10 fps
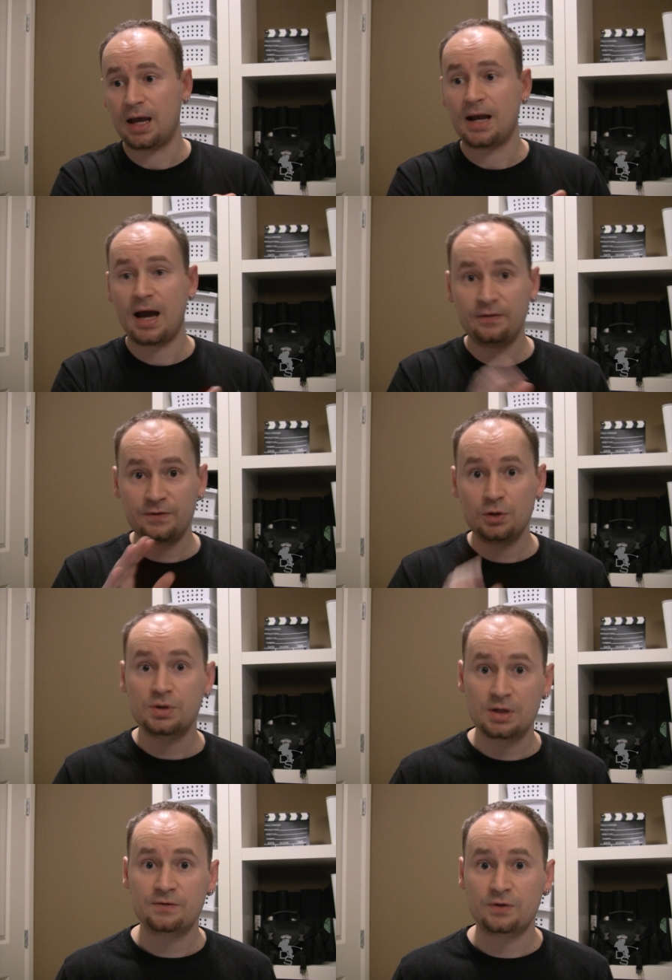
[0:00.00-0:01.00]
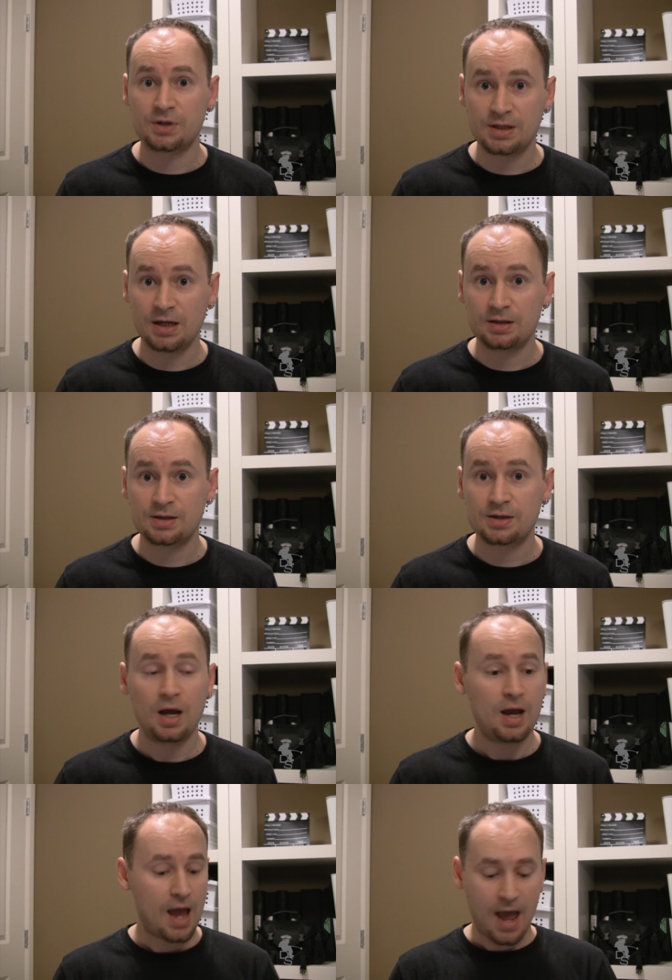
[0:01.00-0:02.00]
And I've used this for scenes,
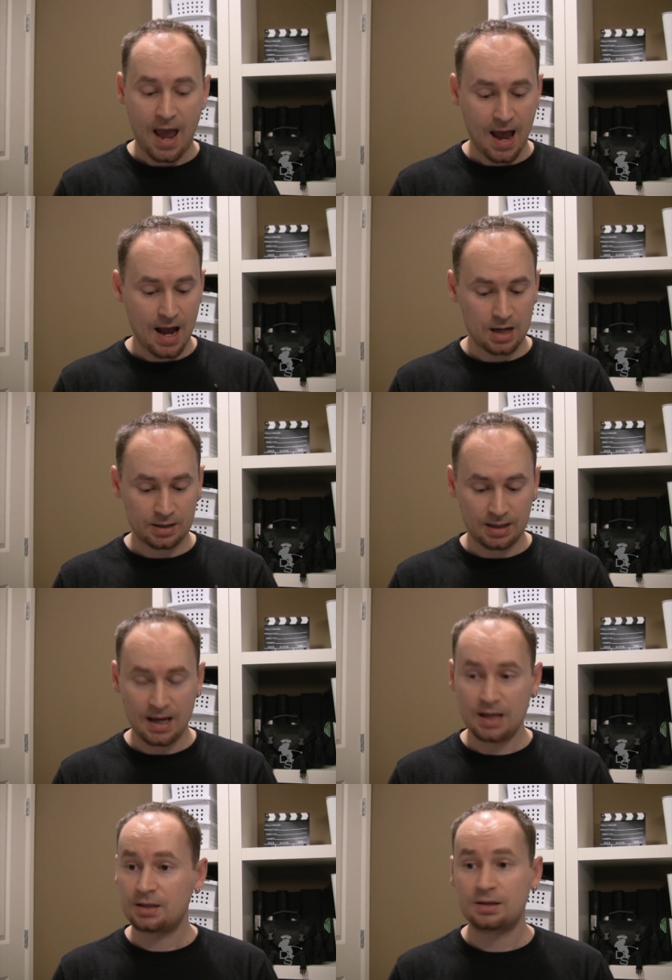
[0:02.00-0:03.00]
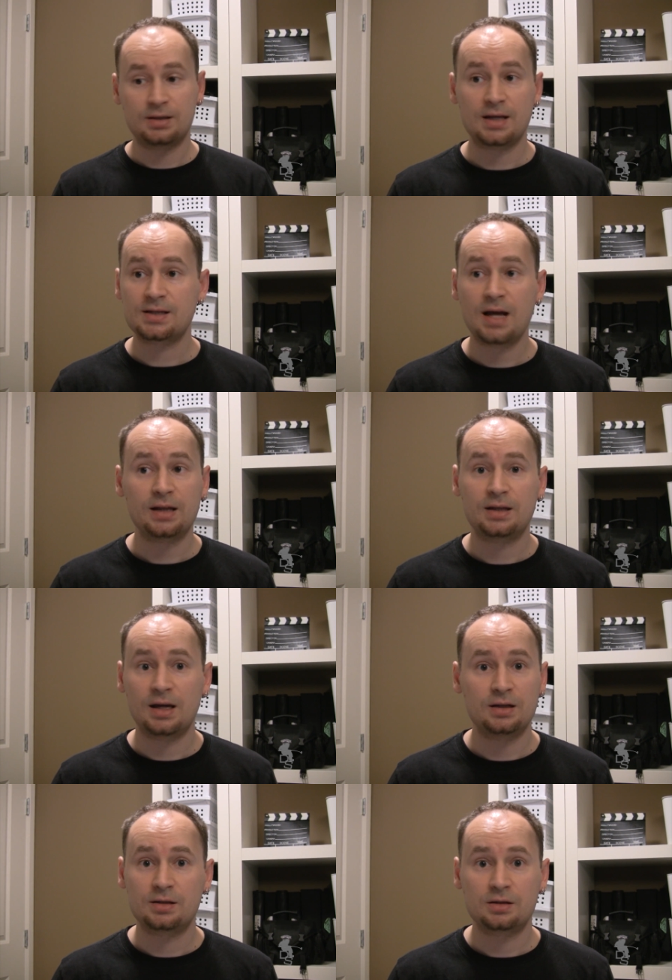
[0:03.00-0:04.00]
and it does not
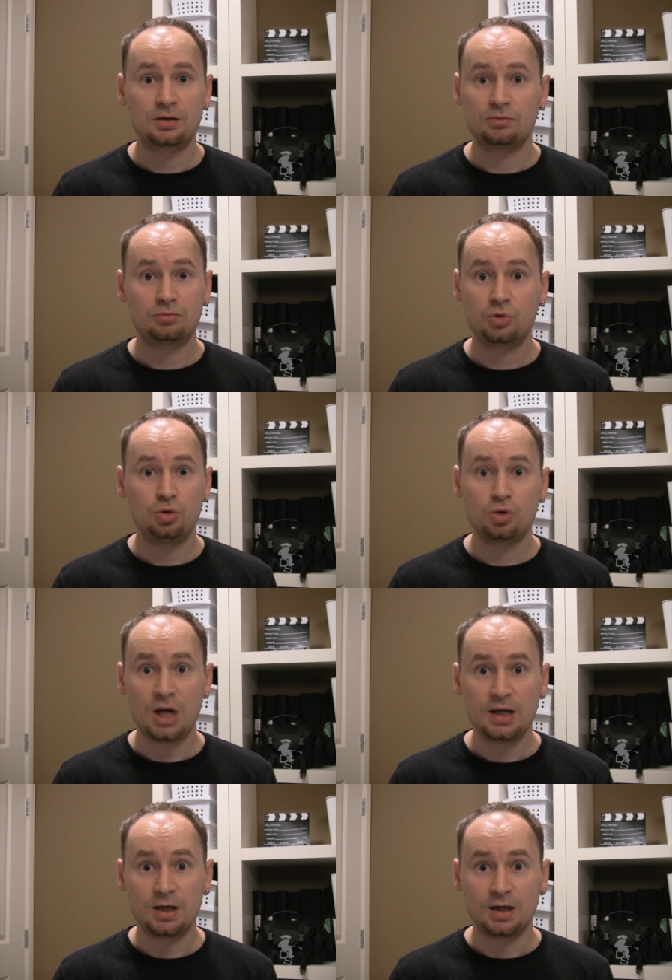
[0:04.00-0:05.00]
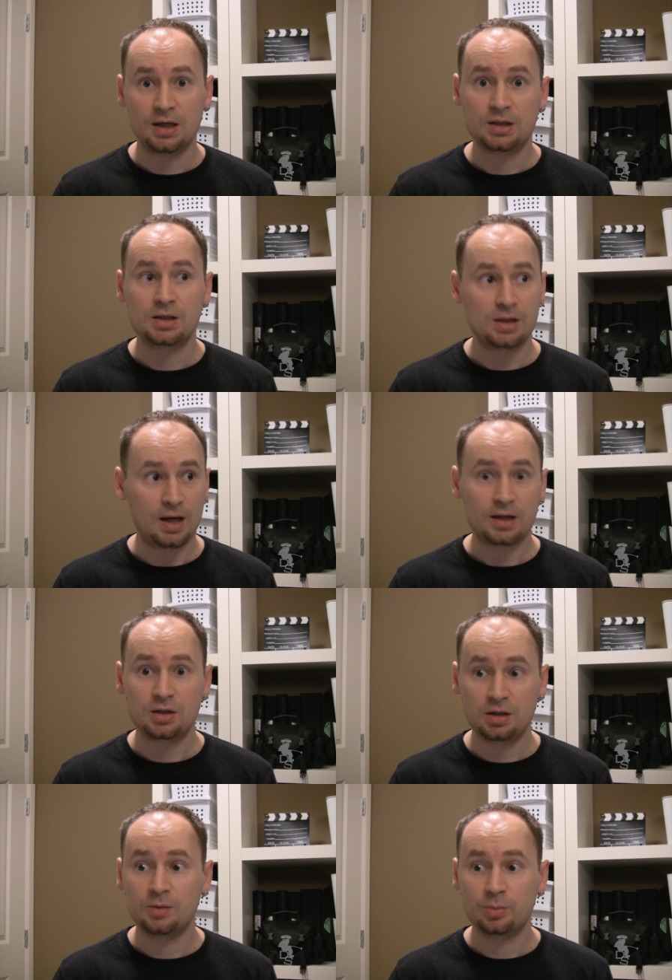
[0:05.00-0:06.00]
get too shaky. It's
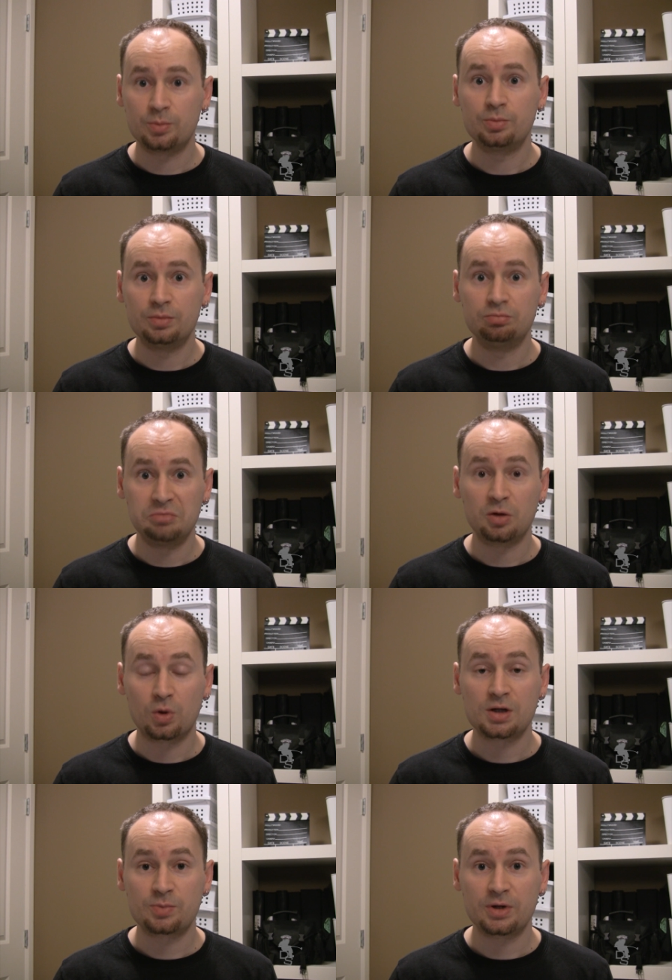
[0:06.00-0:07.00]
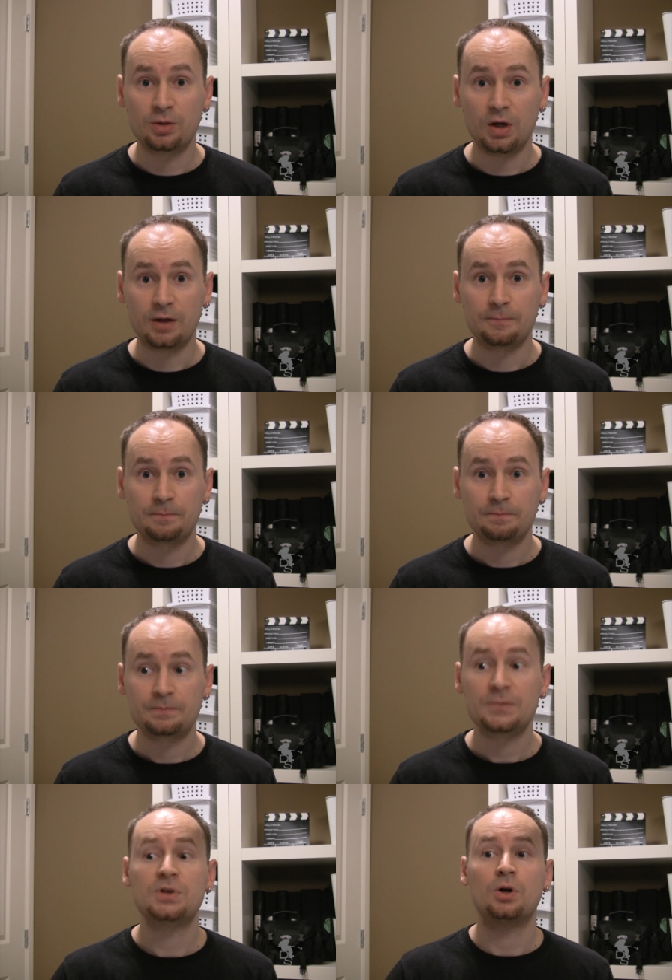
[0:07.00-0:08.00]
actually, it works pretty well.
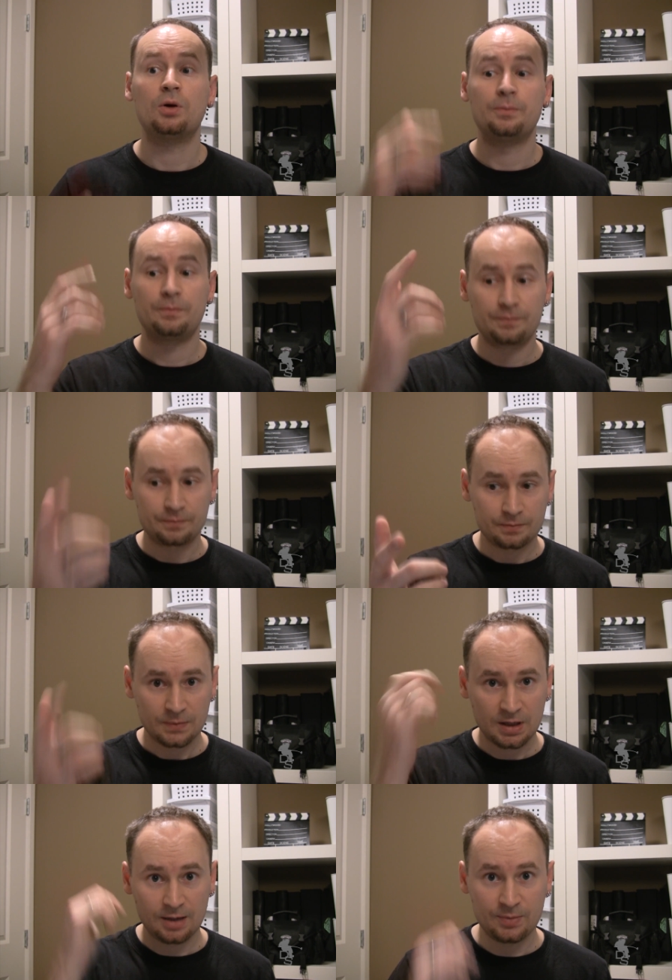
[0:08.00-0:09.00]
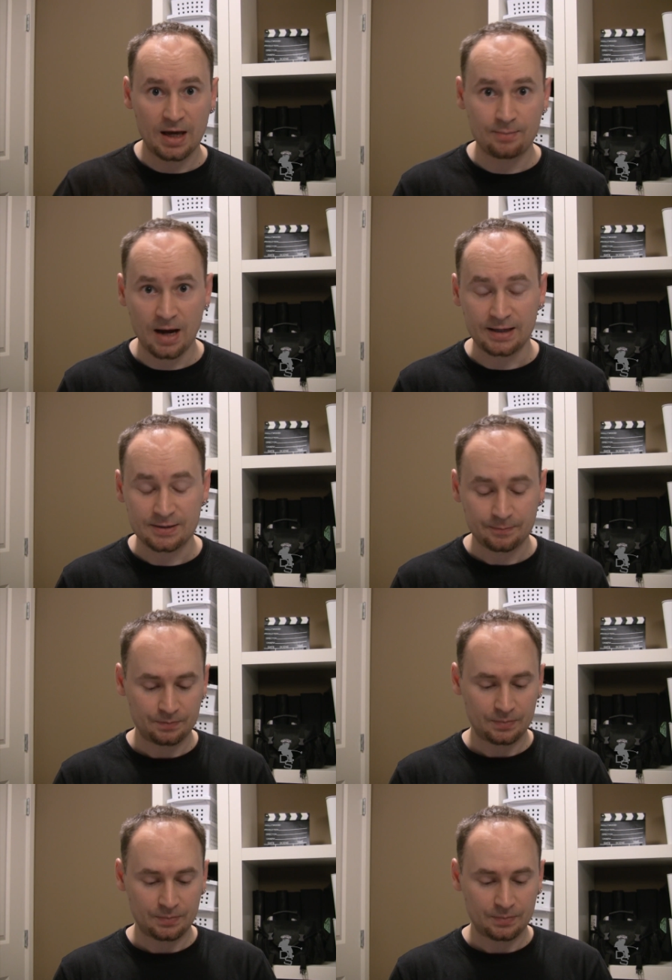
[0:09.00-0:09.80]
So keep that in mind.